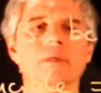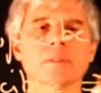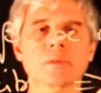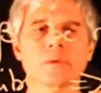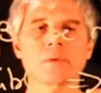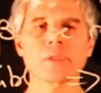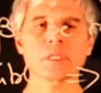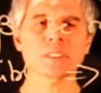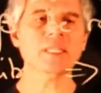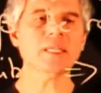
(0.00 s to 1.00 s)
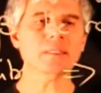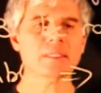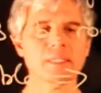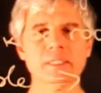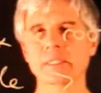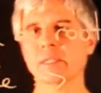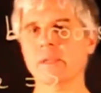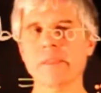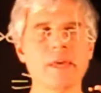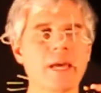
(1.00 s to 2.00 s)
so this tells us
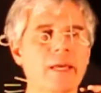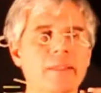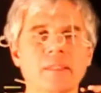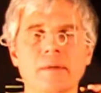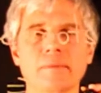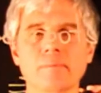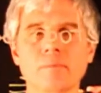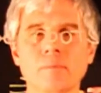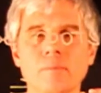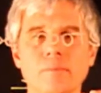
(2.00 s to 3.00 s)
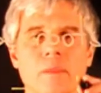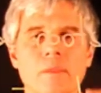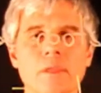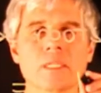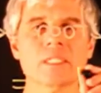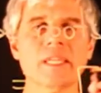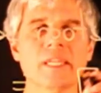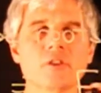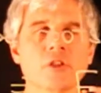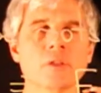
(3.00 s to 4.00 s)
that the
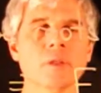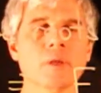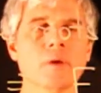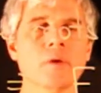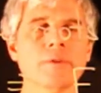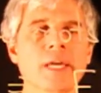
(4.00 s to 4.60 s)
extension of